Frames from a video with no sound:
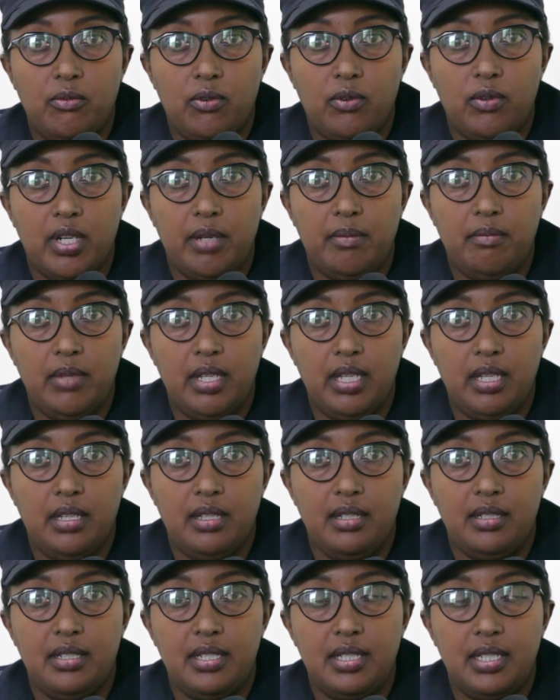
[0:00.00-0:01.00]
mu
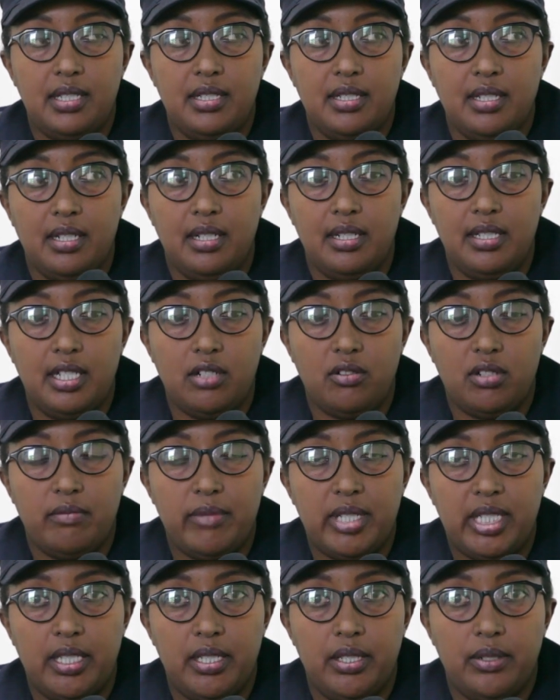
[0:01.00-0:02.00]
ruhame ni icyajyanwa
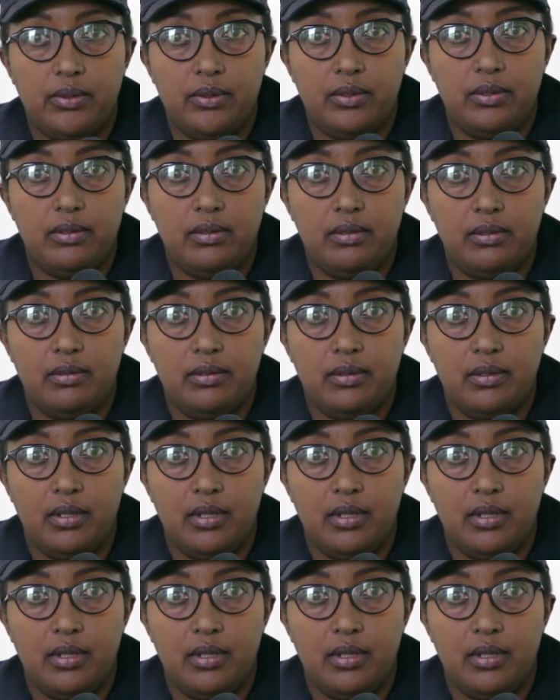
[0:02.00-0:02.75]
n'amategeko